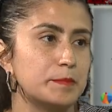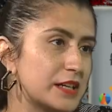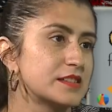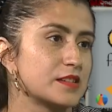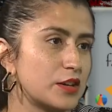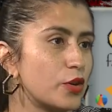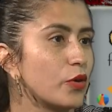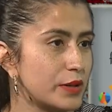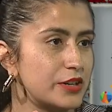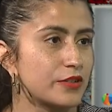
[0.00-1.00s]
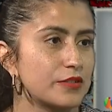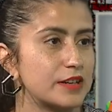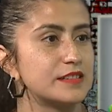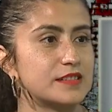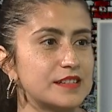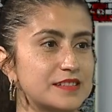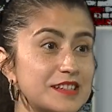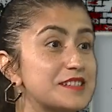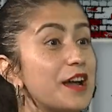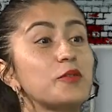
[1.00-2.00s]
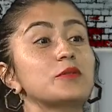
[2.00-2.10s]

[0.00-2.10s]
Because the goal here is not